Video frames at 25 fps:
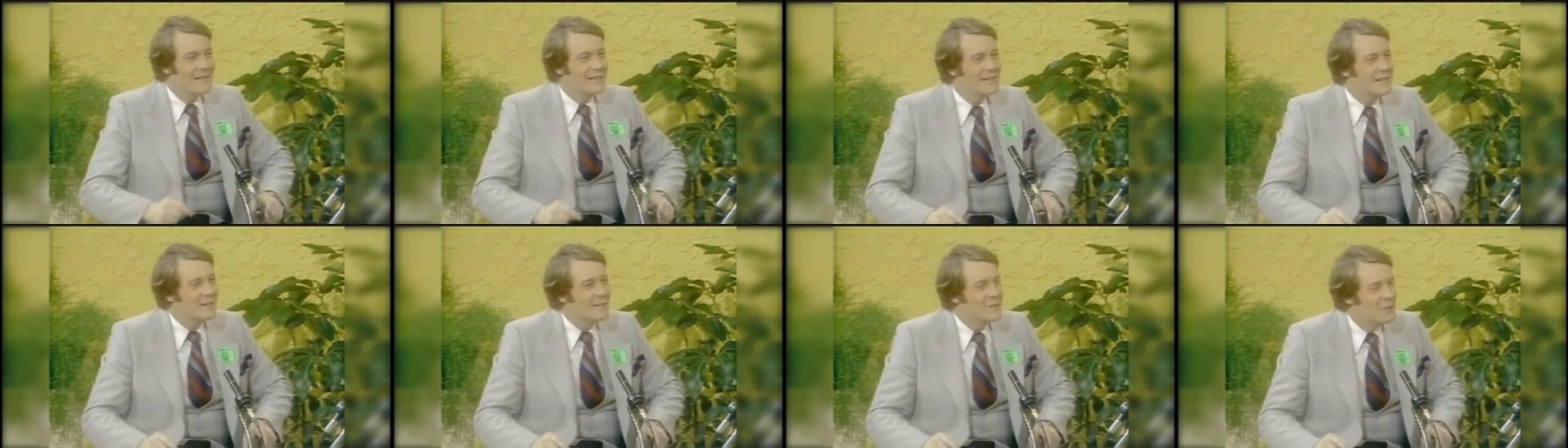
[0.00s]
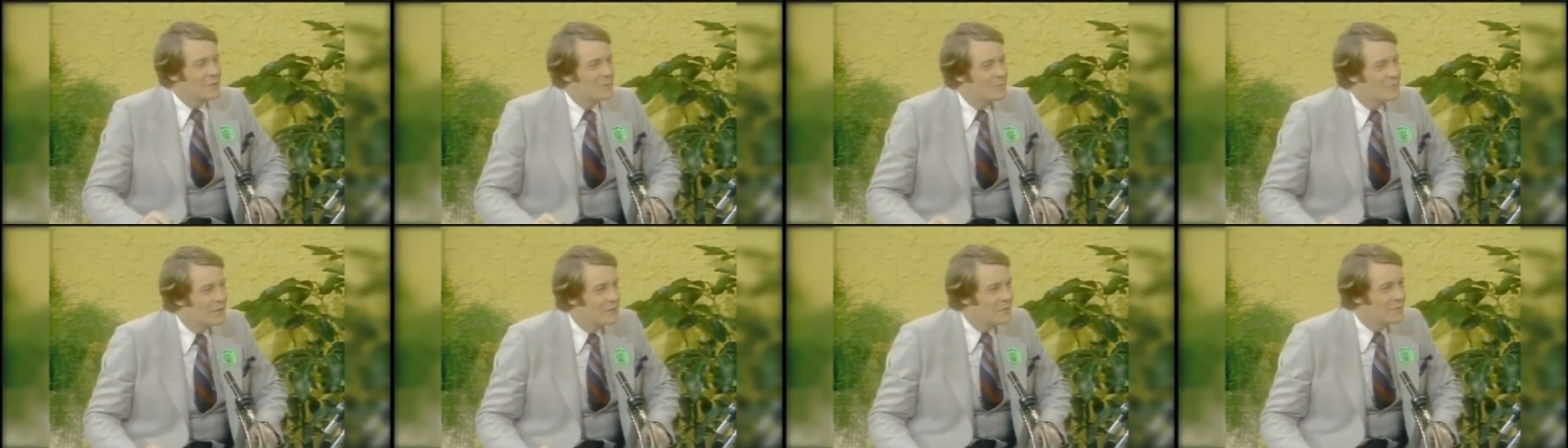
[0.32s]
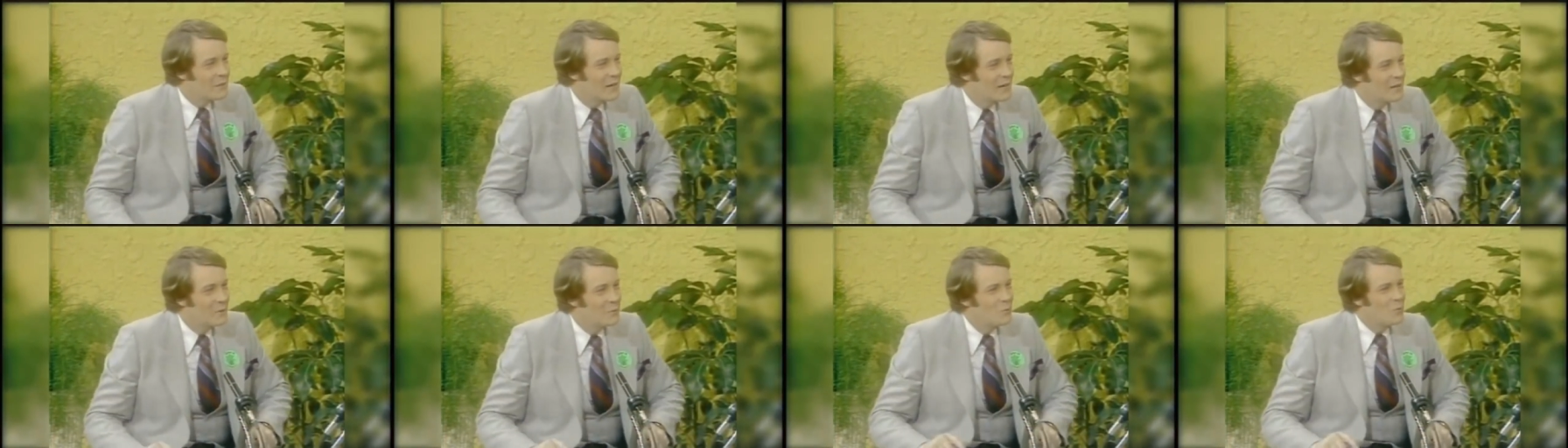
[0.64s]
is going to be
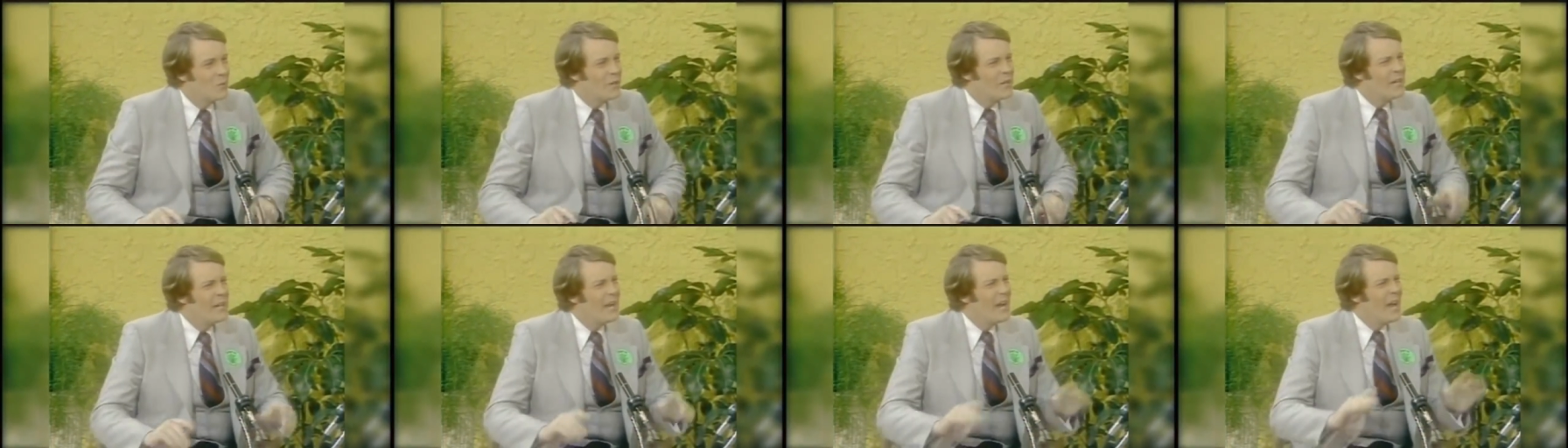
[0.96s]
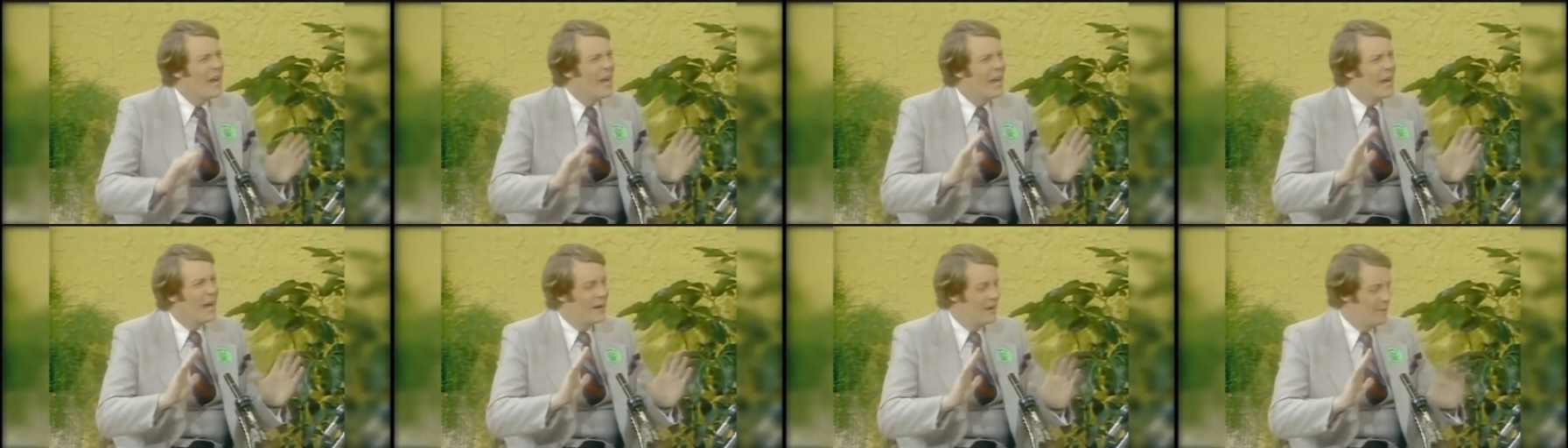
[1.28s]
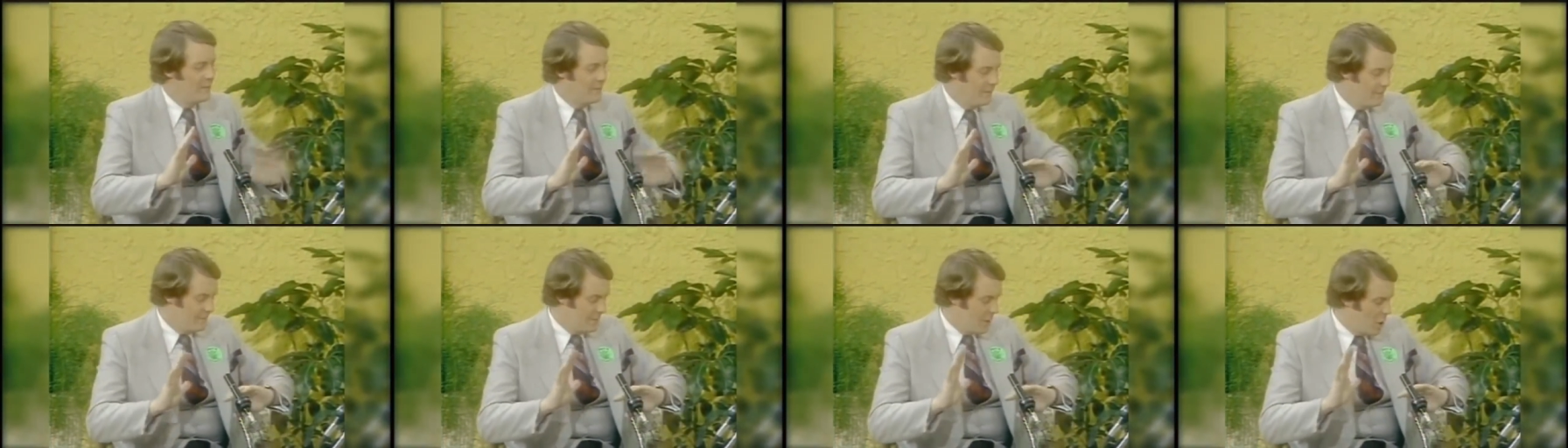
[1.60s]
great. We
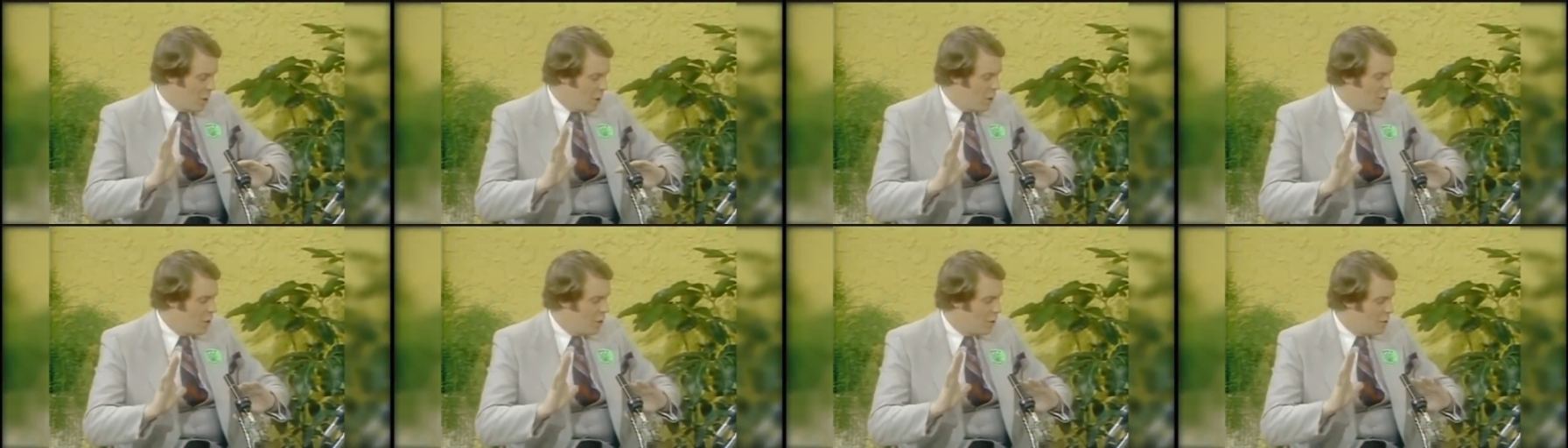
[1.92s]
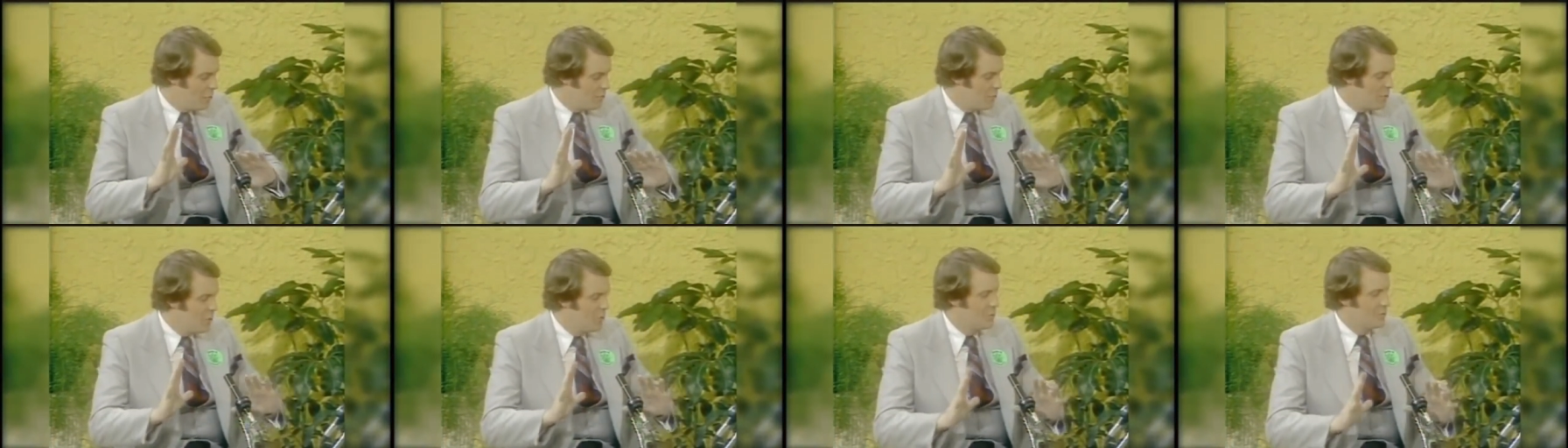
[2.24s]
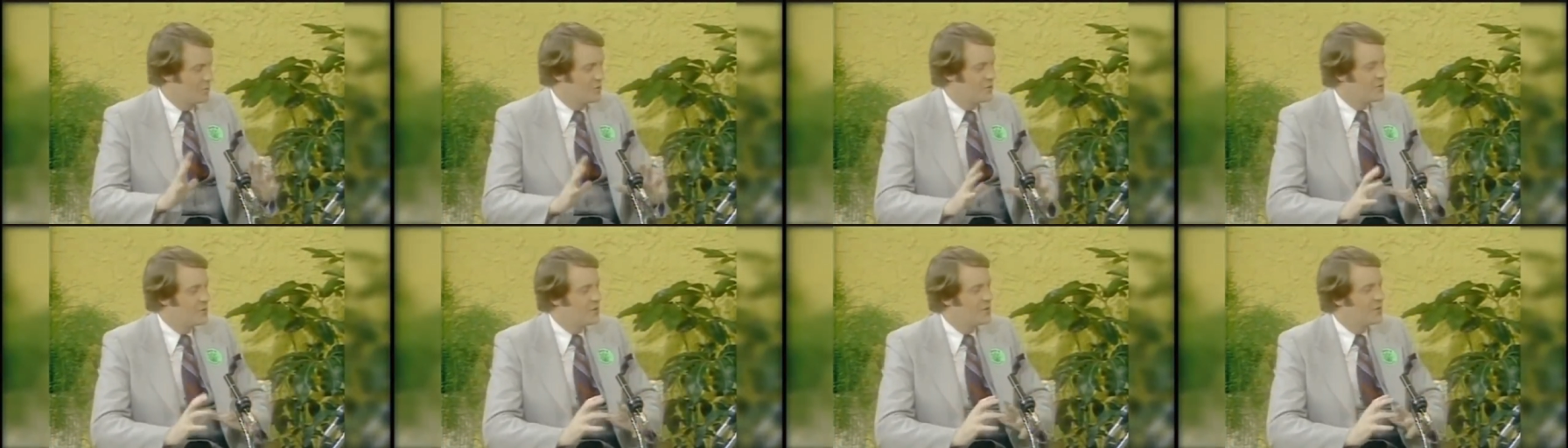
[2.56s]
have
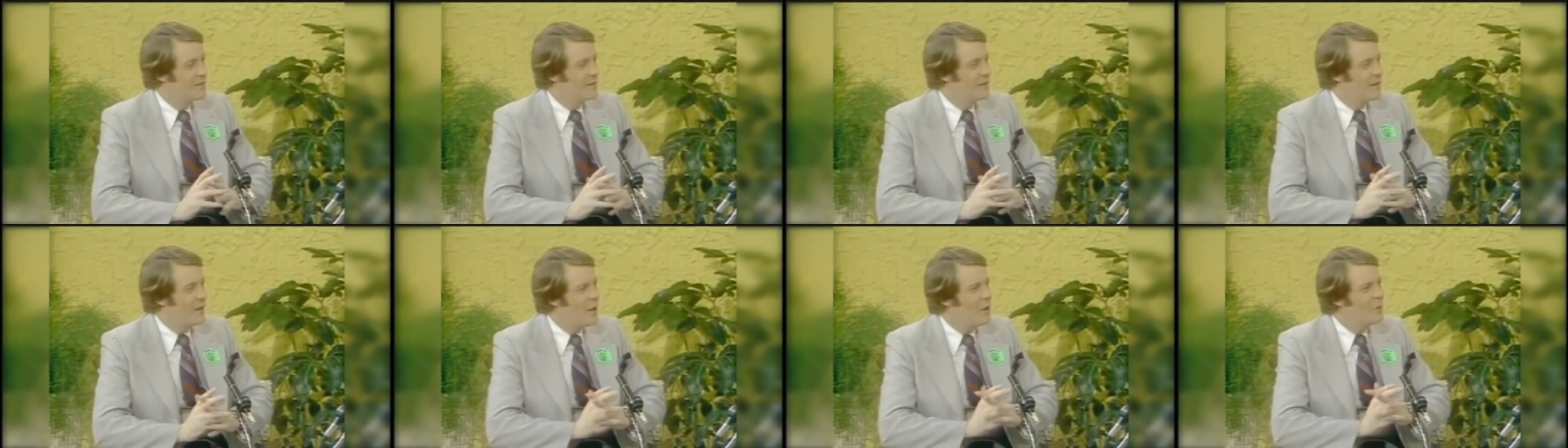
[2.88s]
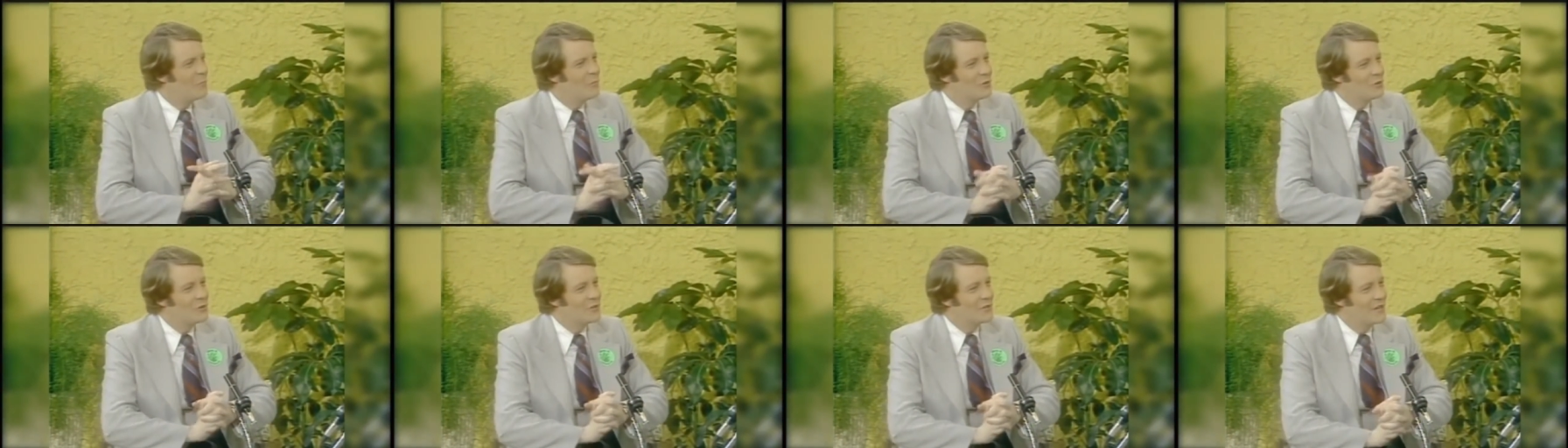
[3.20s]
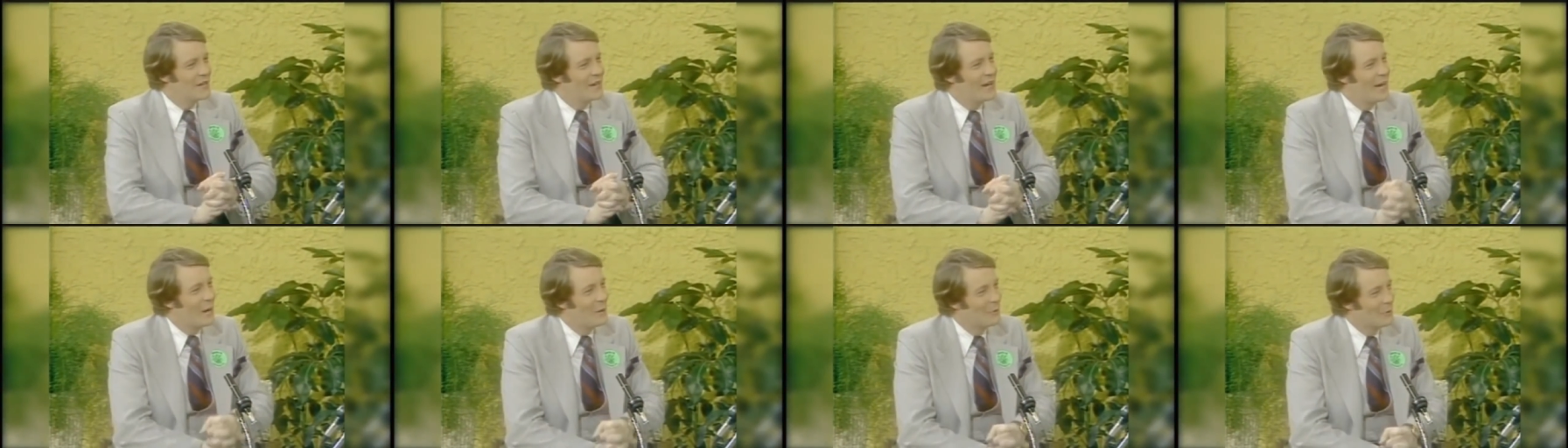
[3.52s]
almost almost
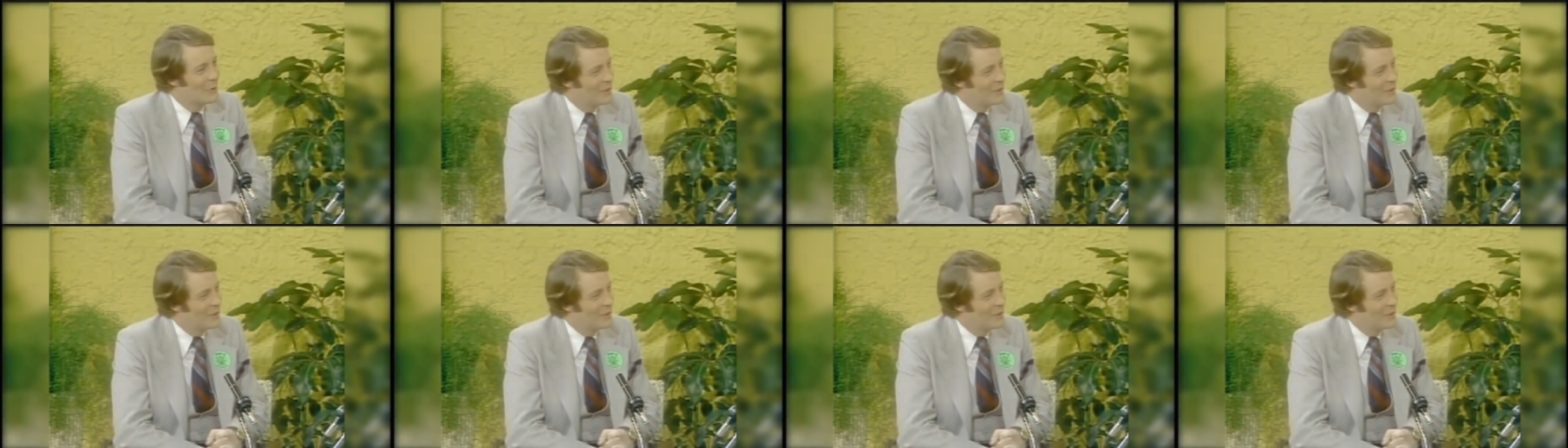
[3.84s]
an hour